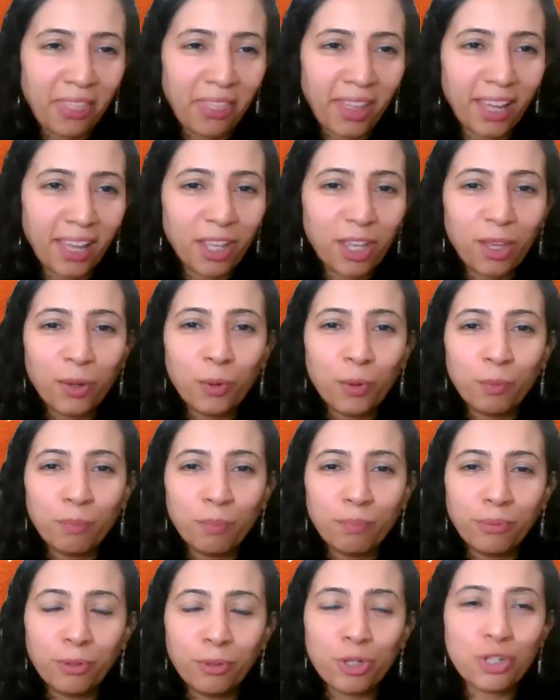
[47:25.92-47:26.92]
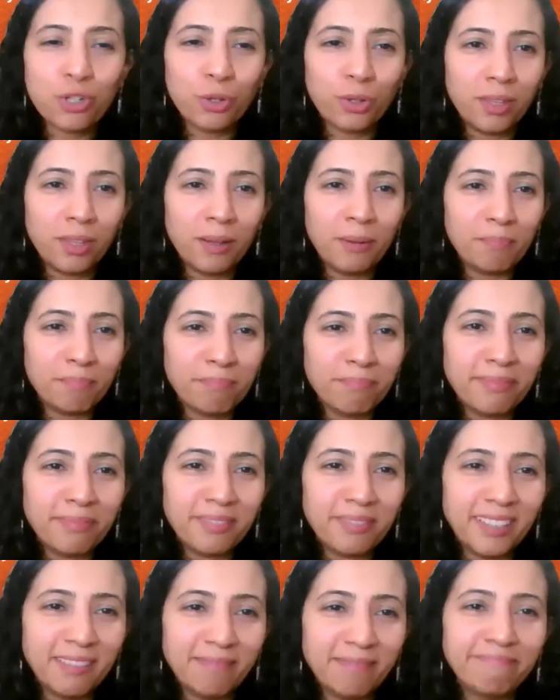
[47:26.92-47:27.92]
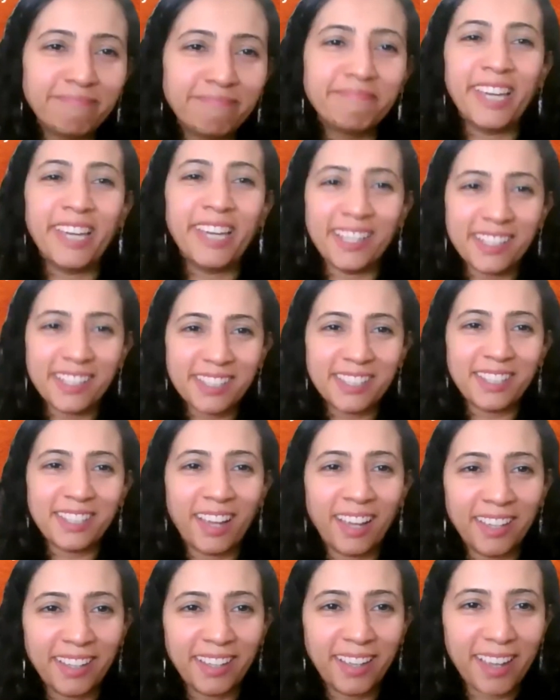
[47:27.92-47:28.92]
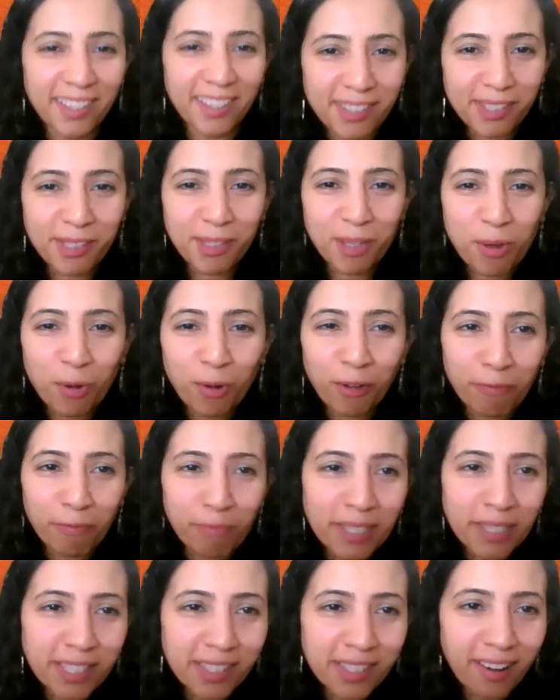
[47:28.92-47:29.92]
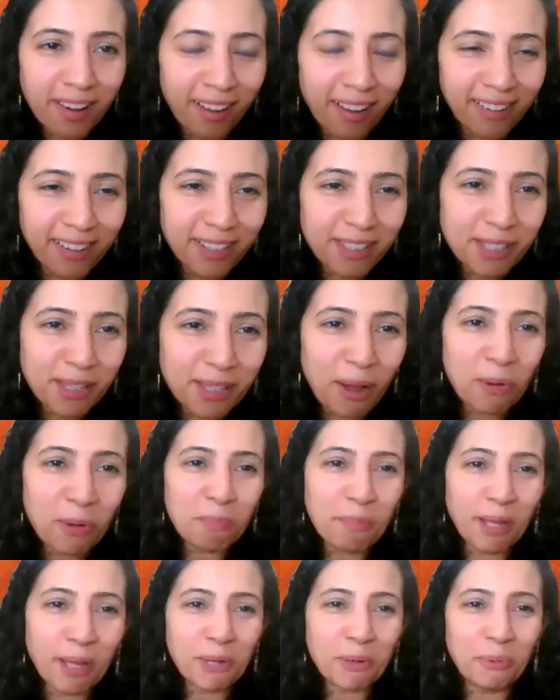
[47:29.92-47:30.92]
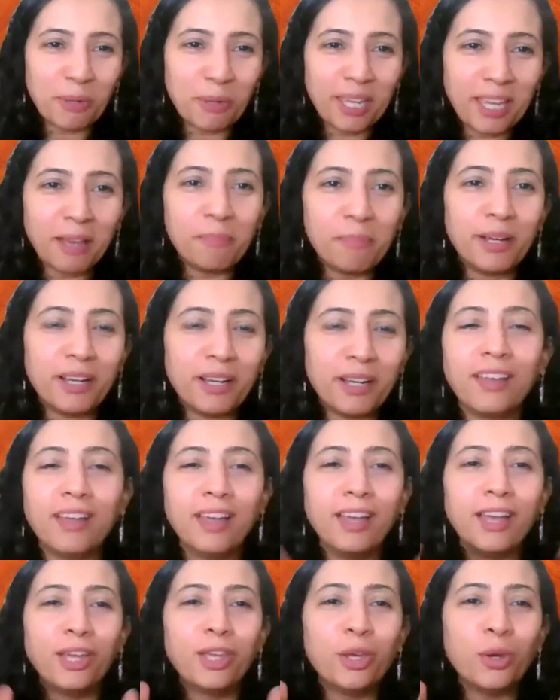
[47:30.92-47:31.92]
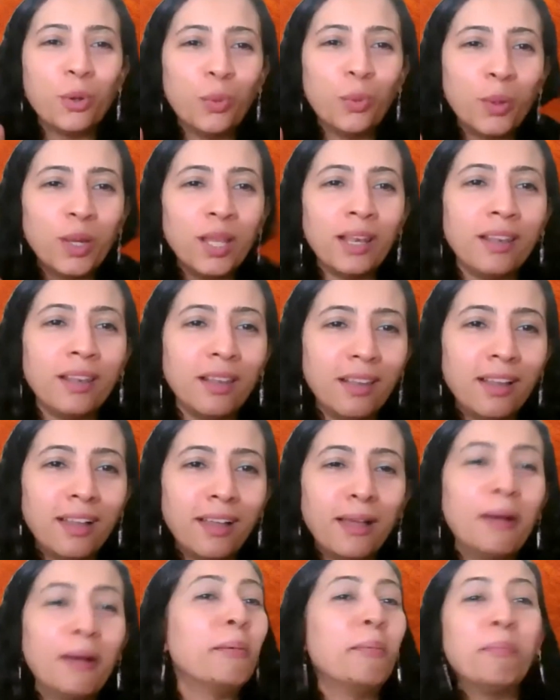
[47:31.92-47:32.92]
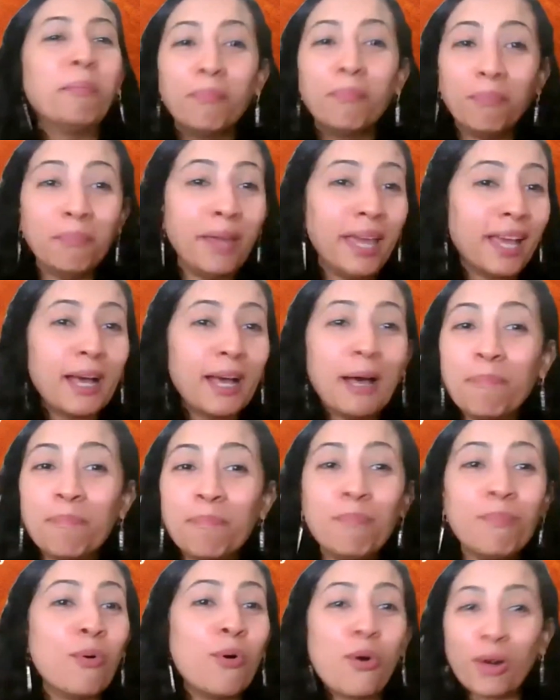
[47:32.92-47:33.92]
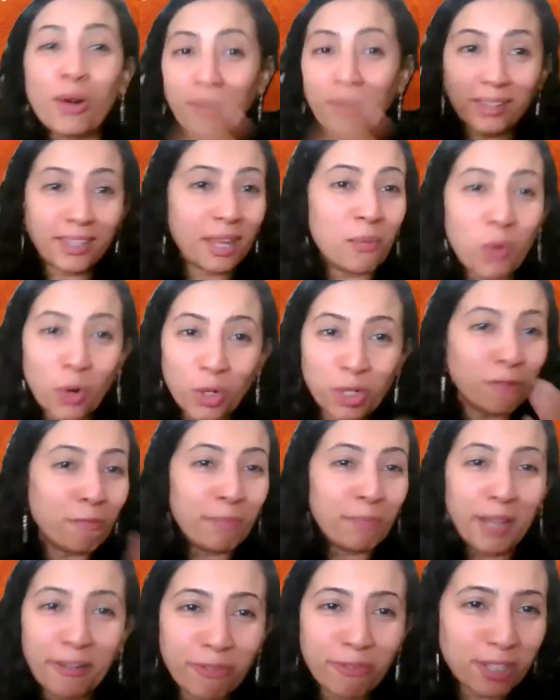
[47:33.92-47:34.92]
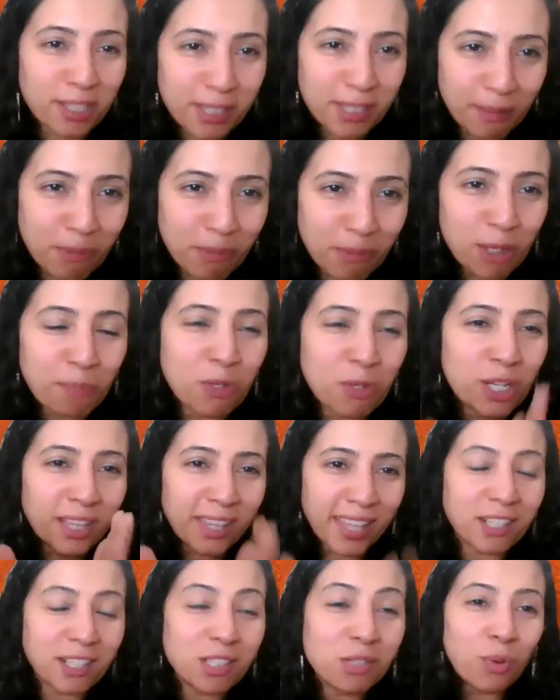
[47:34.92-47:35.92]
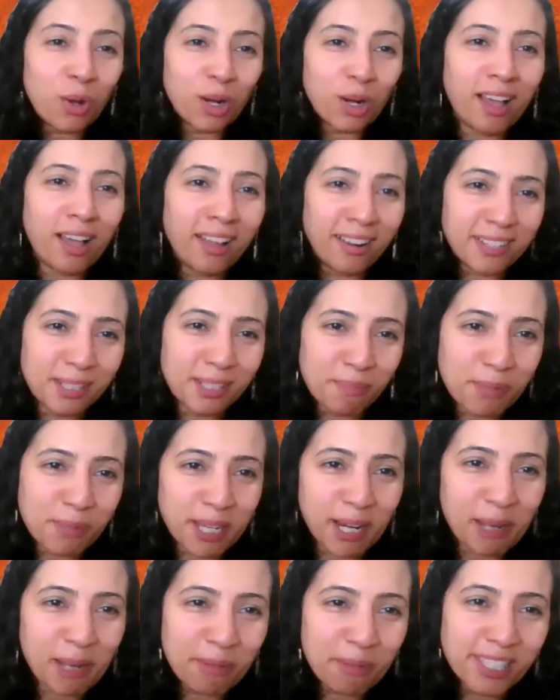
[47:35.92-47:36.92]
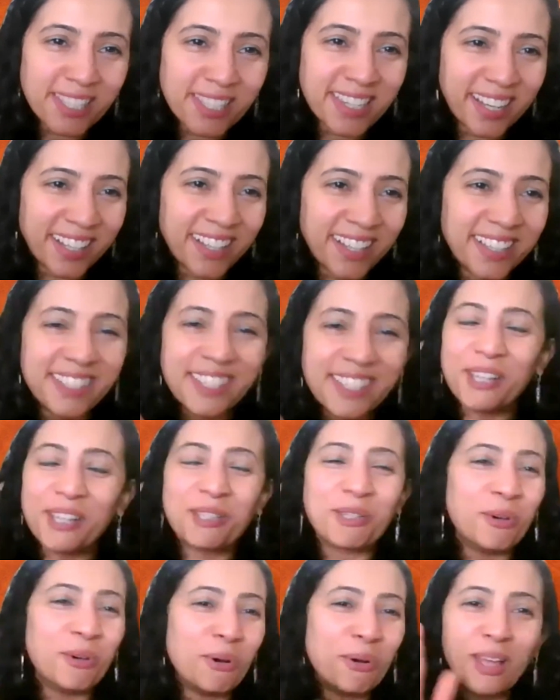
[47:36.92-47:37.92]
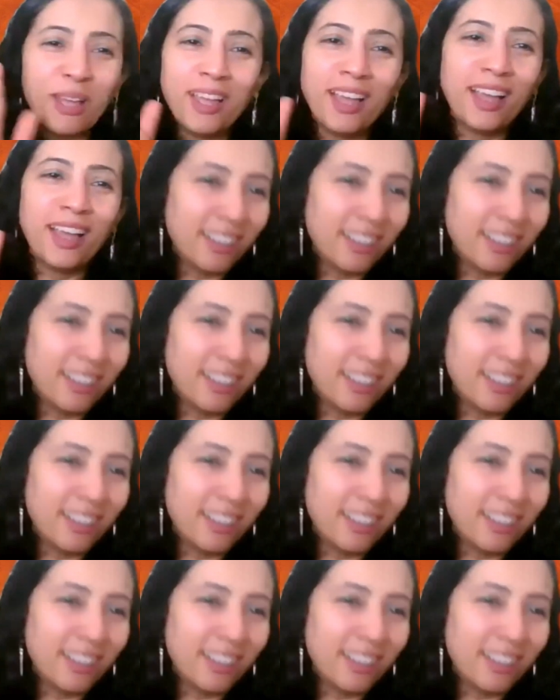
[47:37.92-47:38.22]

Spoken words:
thank you. Purushottam, yes, I guess you have missed our discount by a week, but you will make up more than what you've paid for the subscription. That's what our subscribers tell us. So